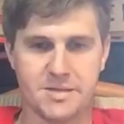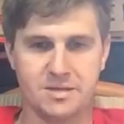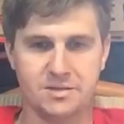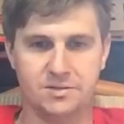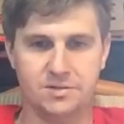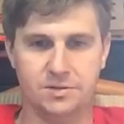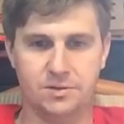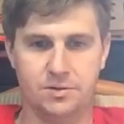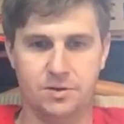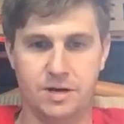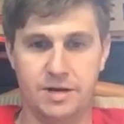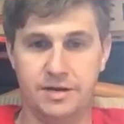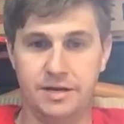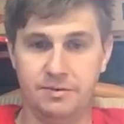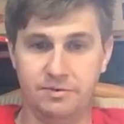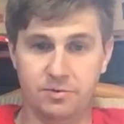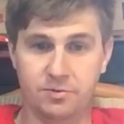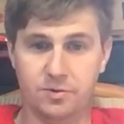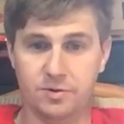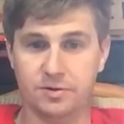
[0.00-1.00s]
So I
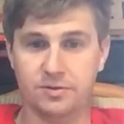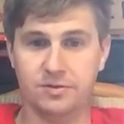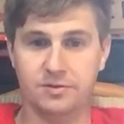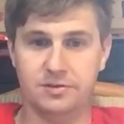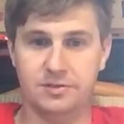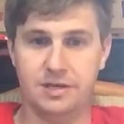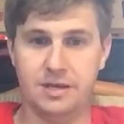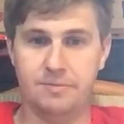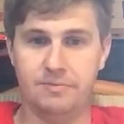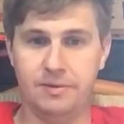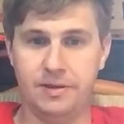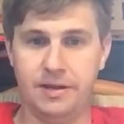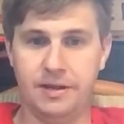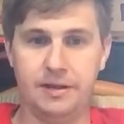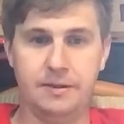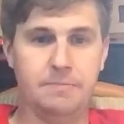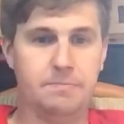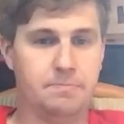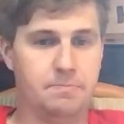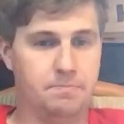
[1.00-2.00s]
never work the same
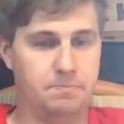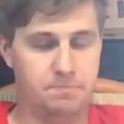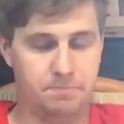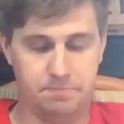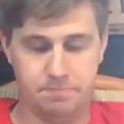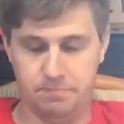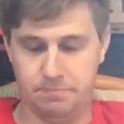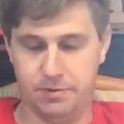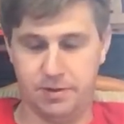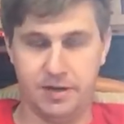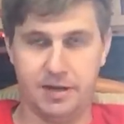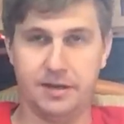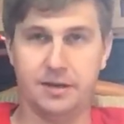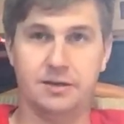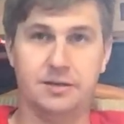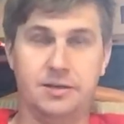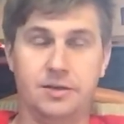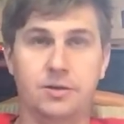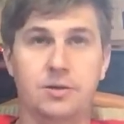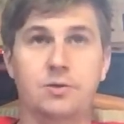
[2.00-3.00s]
day, but I
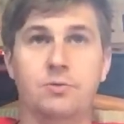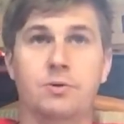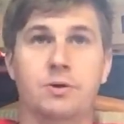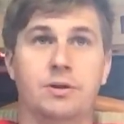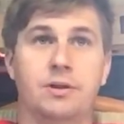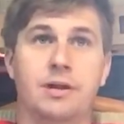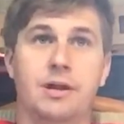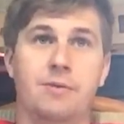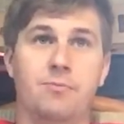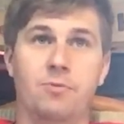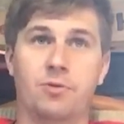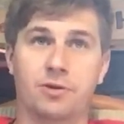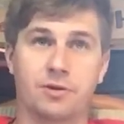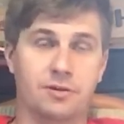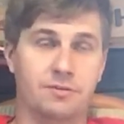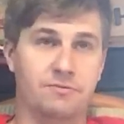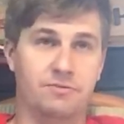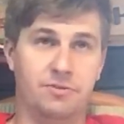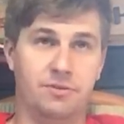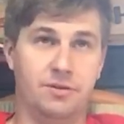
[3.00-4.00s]
could tell you what day I'm
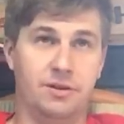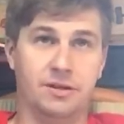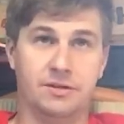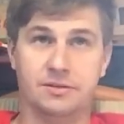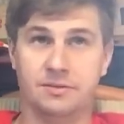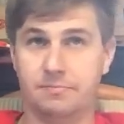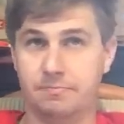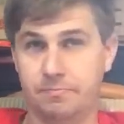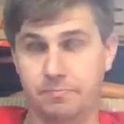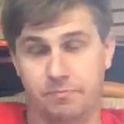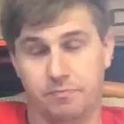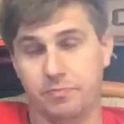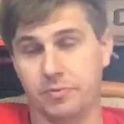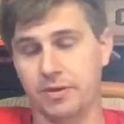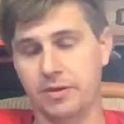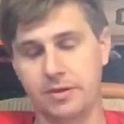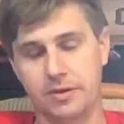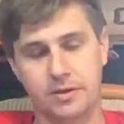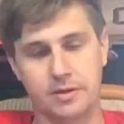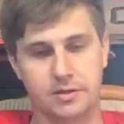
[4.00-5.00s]
working for the next
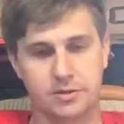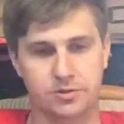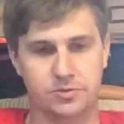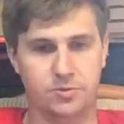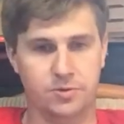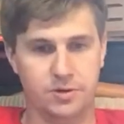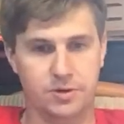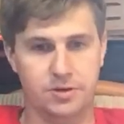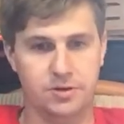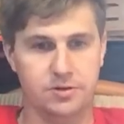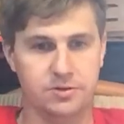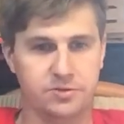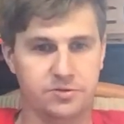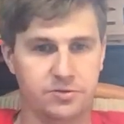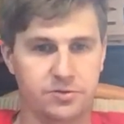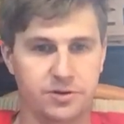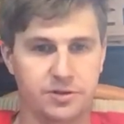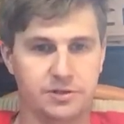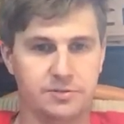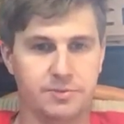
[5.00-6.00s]
20 years, the
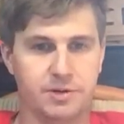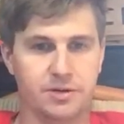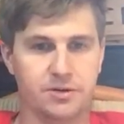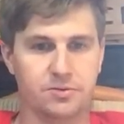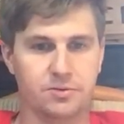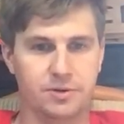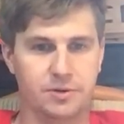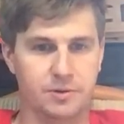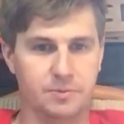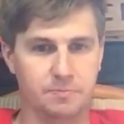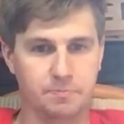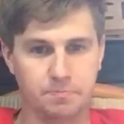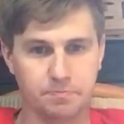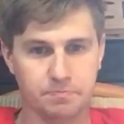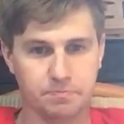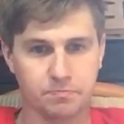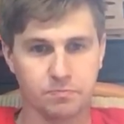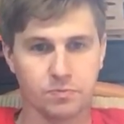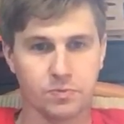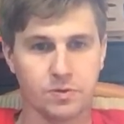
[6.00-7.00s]
rest of my career.
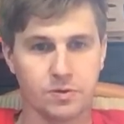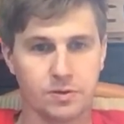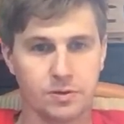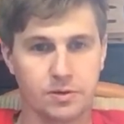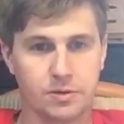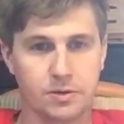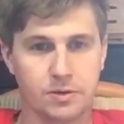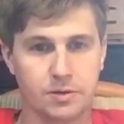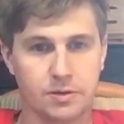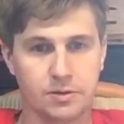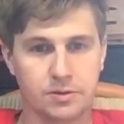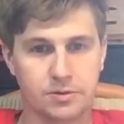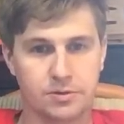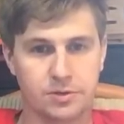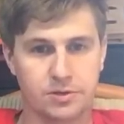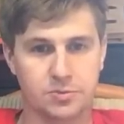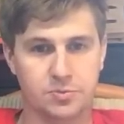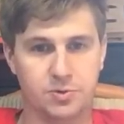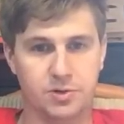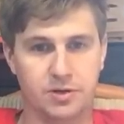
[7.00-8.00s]
So
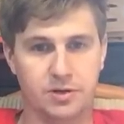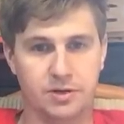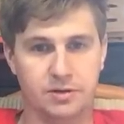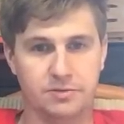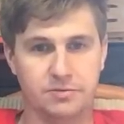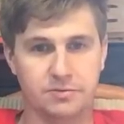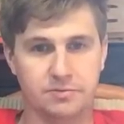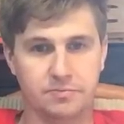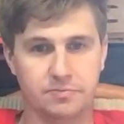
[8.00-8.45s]
that's pretty nice.